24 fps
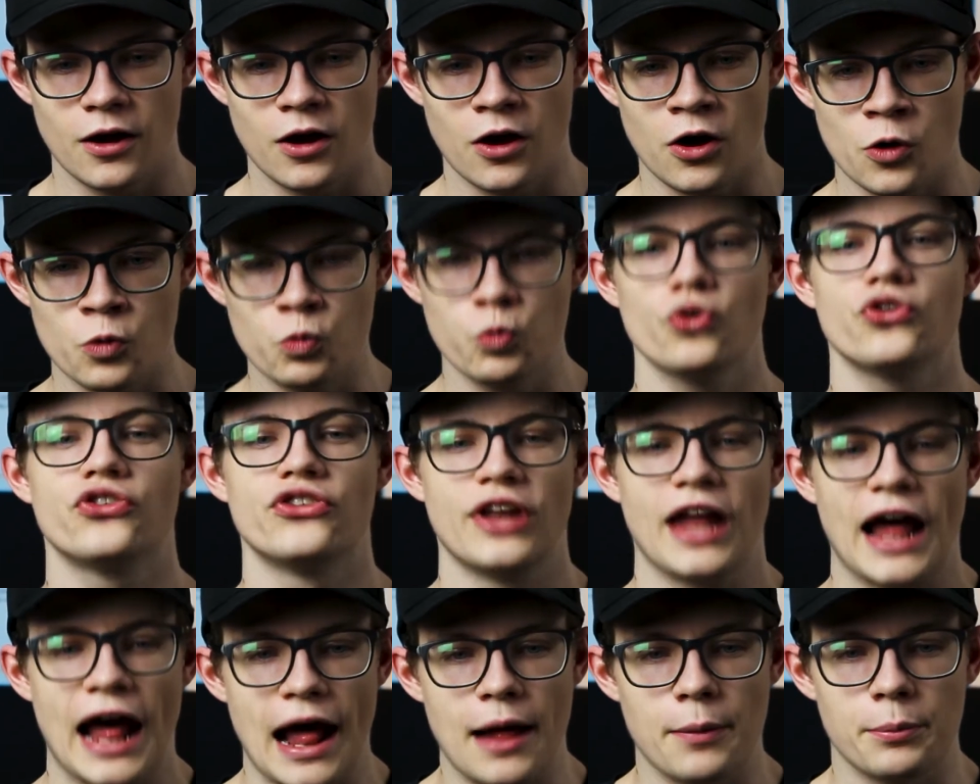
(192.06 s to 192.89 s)
I
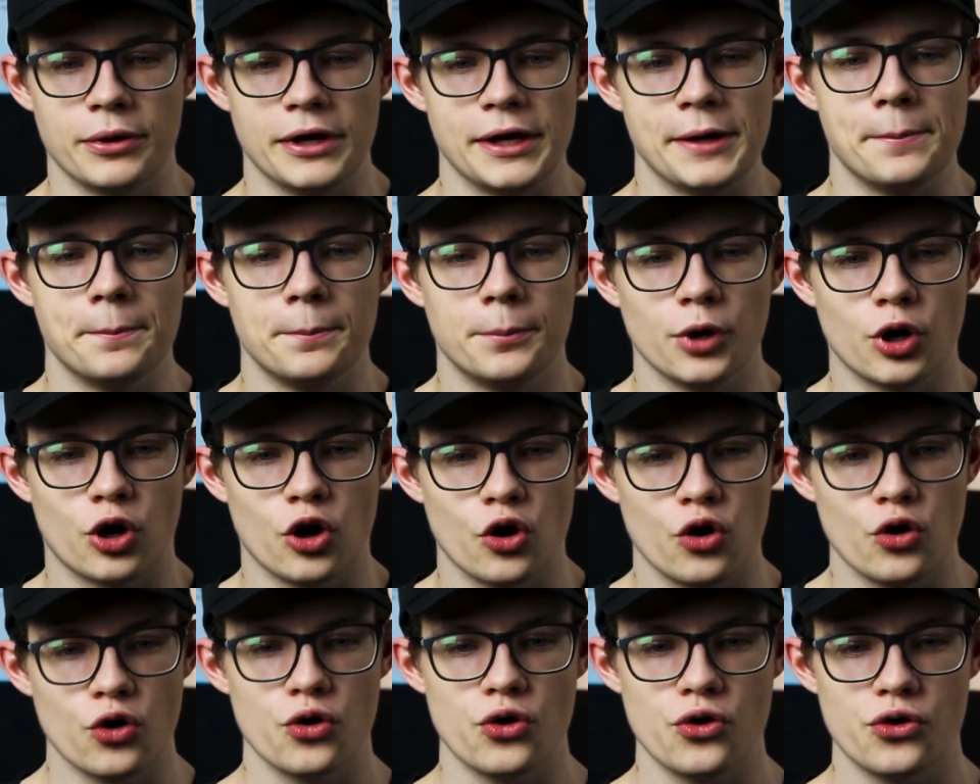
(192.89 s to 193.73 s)
wasn't happy
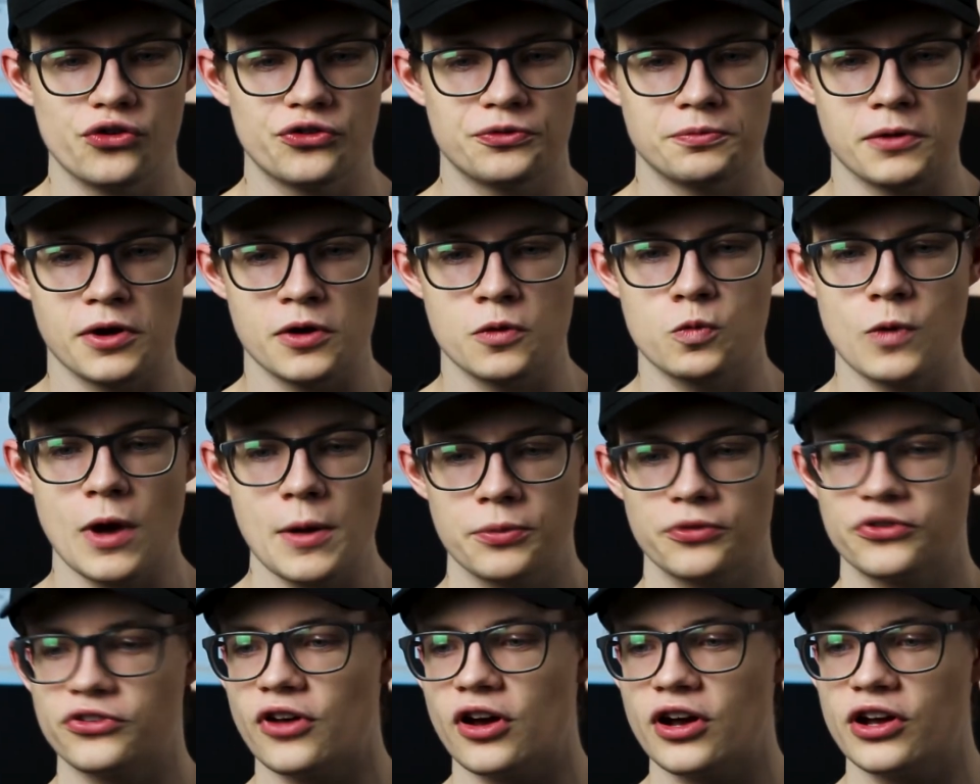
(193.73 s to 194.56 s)
because my
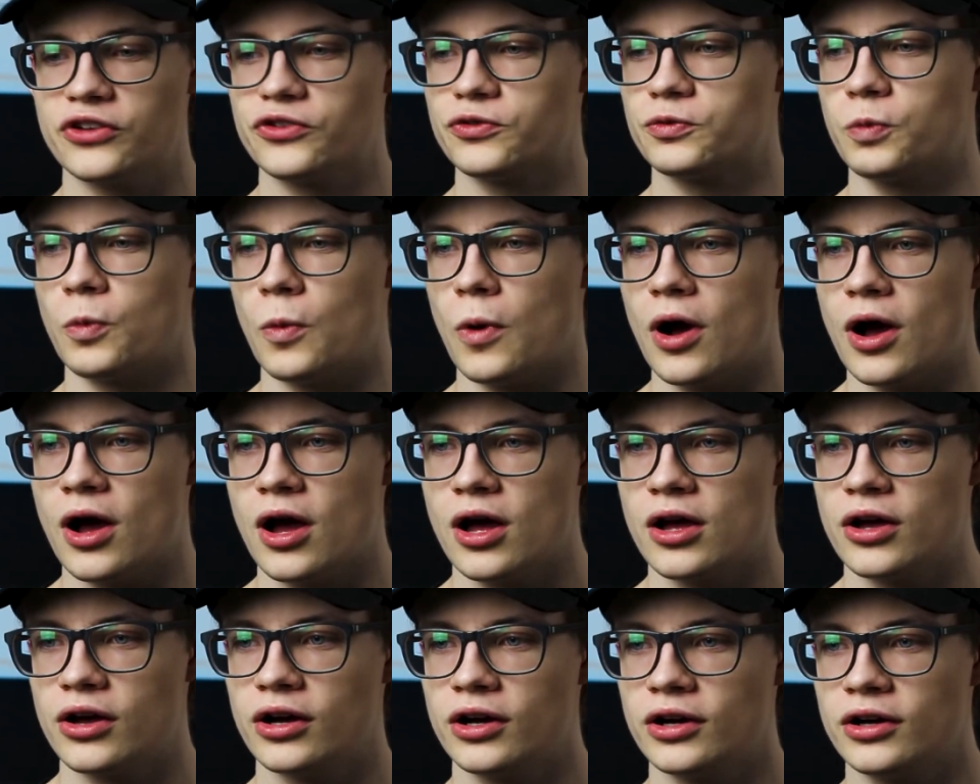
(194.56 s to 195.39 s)
websites
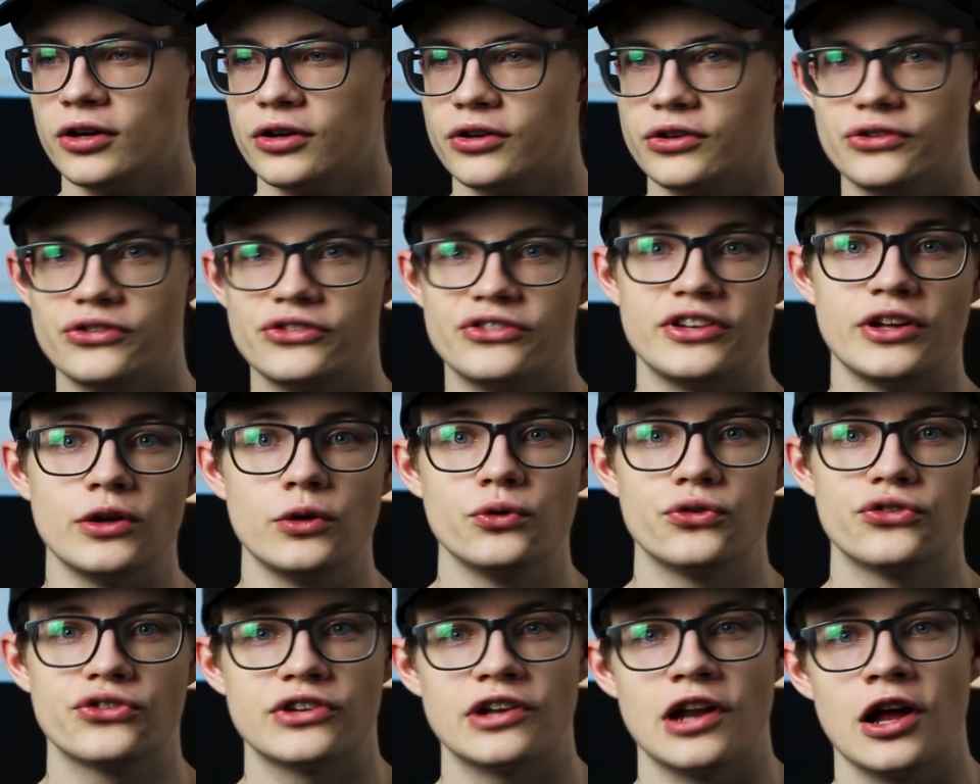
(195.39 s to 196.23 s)
were
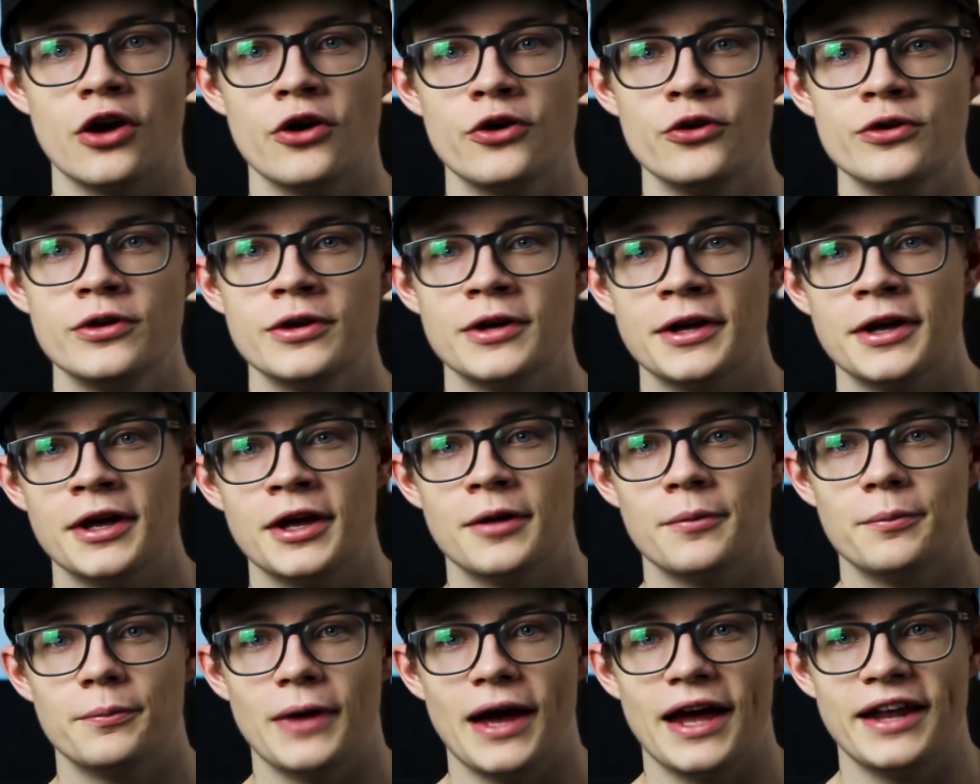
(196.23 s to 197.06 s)
still slow.
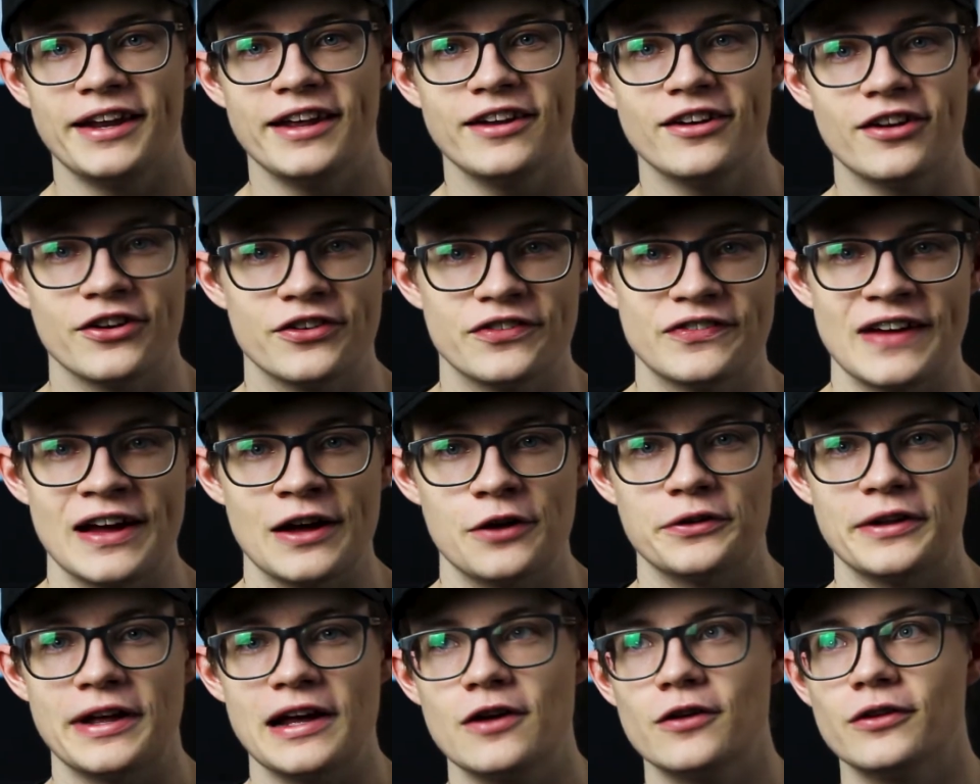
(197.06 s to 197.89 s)
And then I
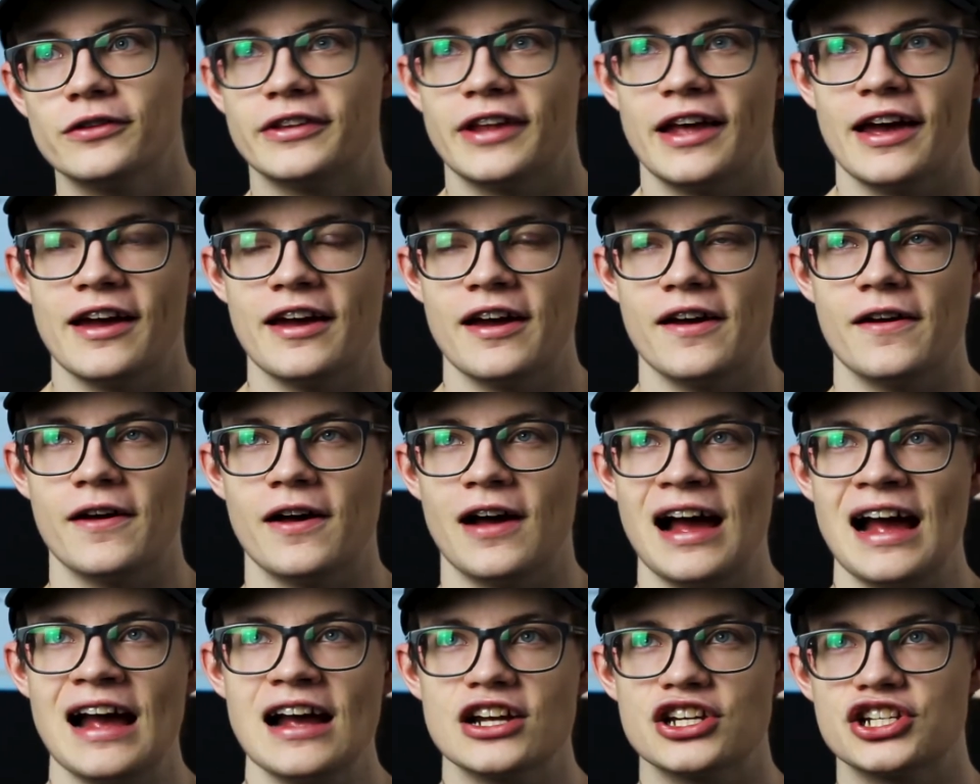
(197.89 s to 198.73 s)
found out that
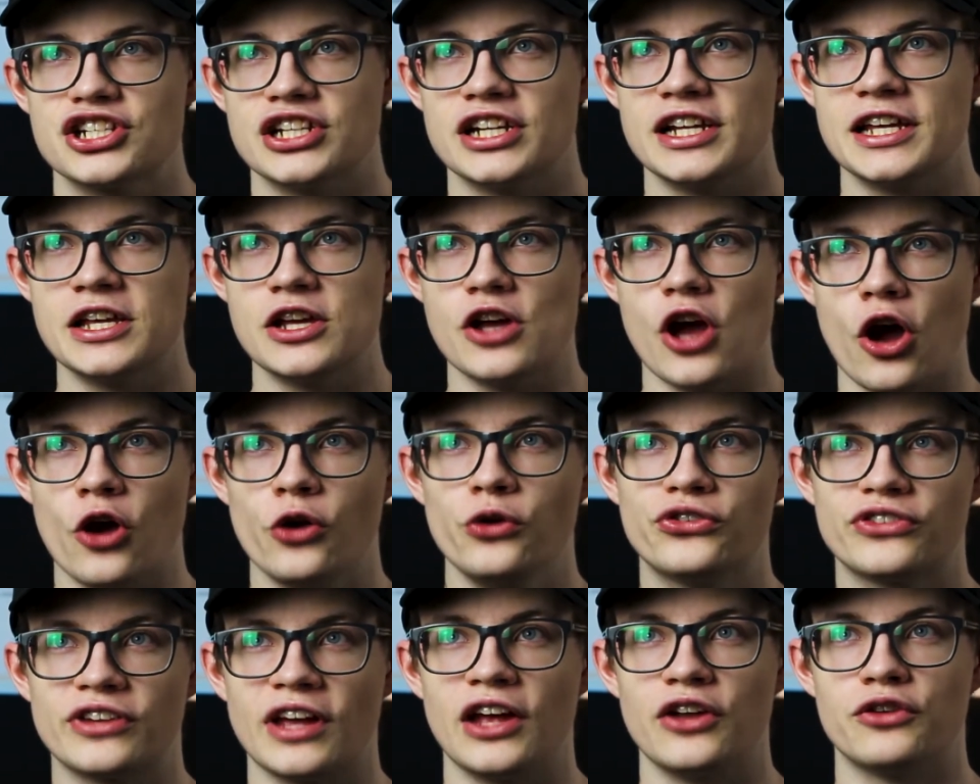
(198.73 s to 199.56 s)
actually
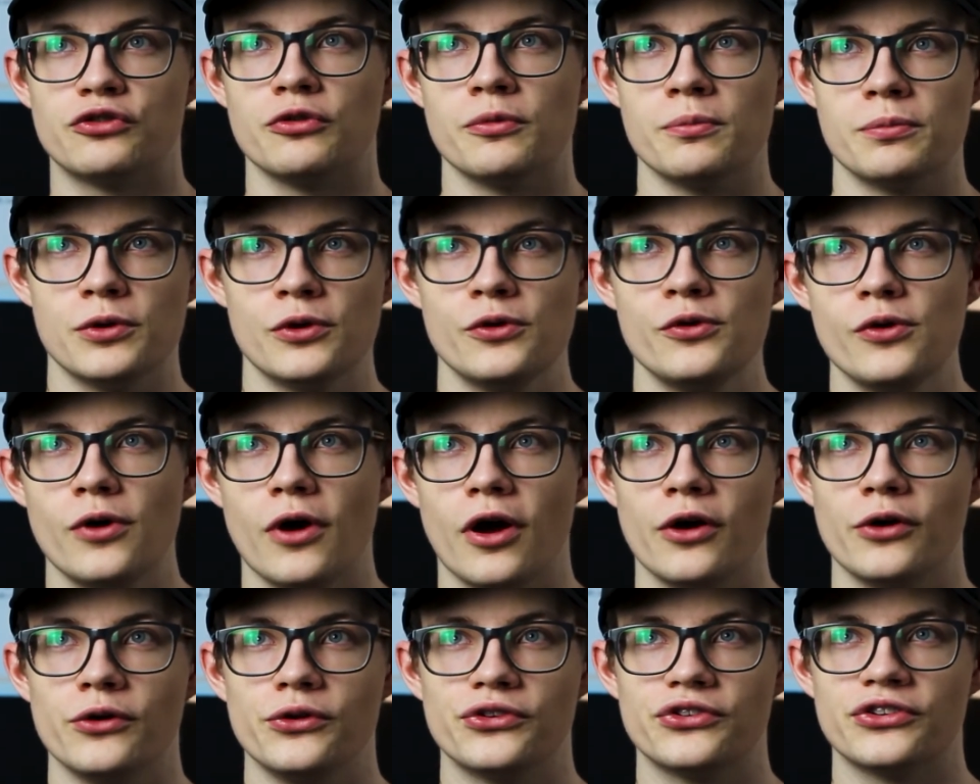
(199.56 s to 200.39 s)
HostGator and
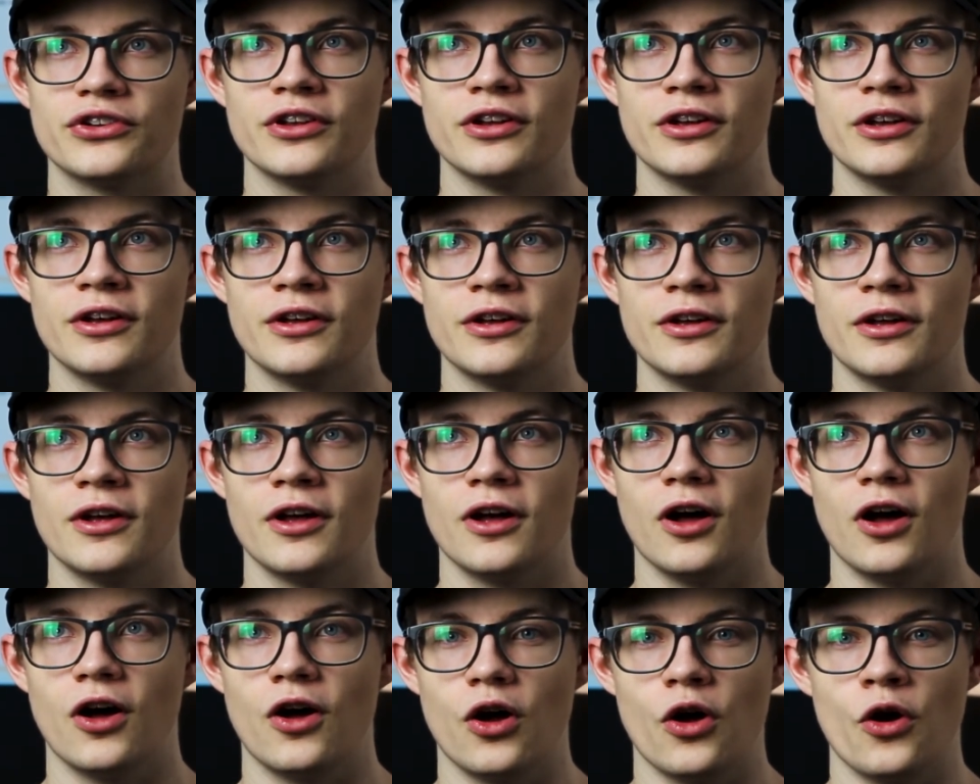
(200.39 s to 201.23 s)
Bluehost
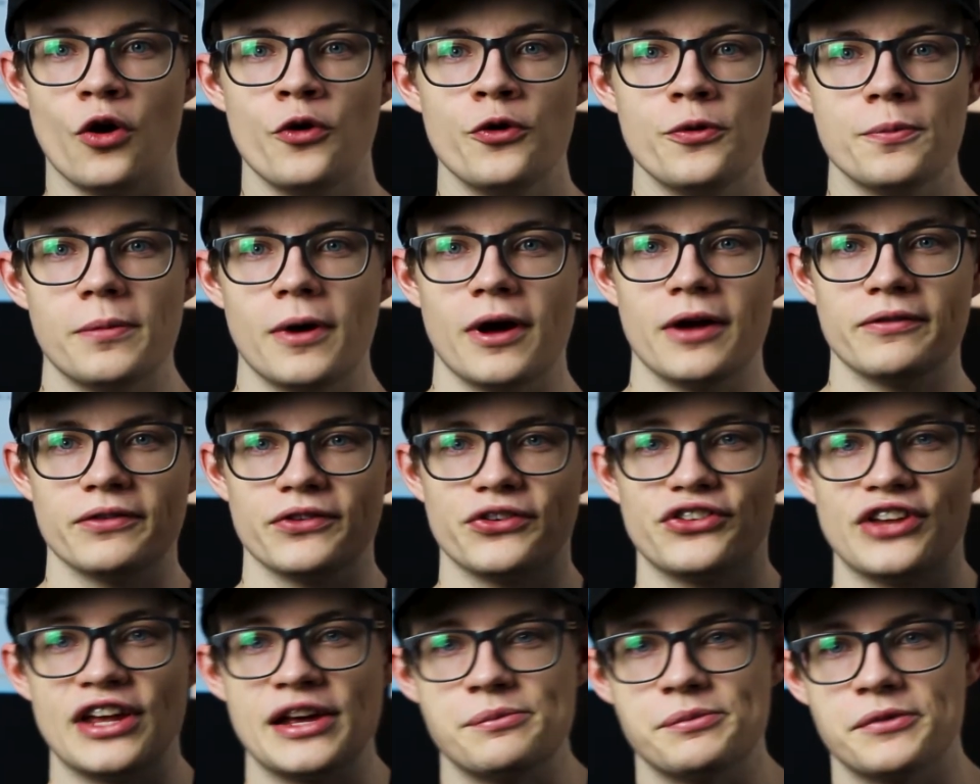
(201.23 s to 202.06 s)
are owned by the
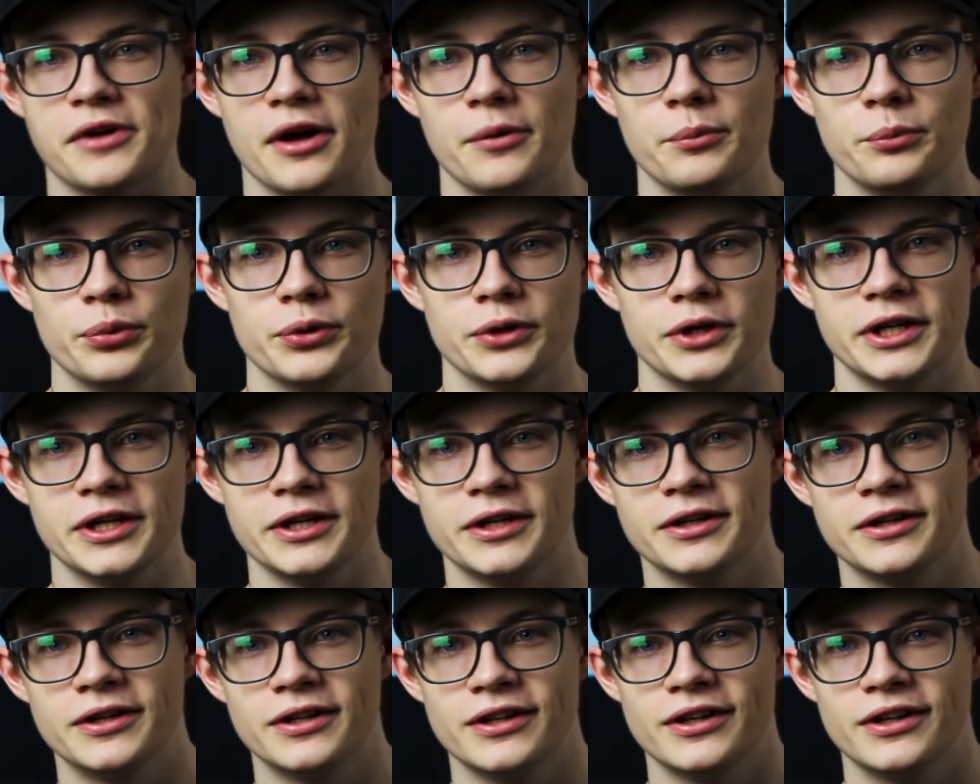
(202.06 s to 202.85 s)
same company.